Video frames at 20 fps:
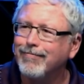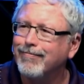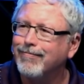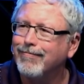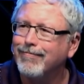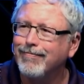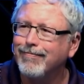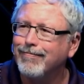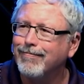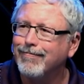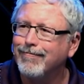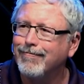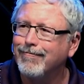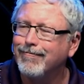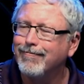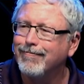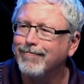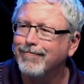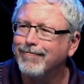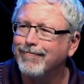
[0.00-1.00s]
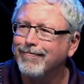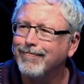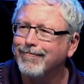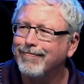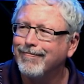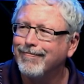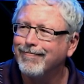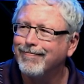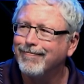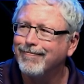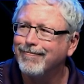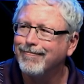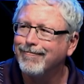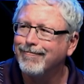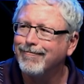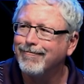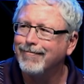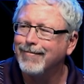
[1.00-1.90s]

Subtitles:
[no speech]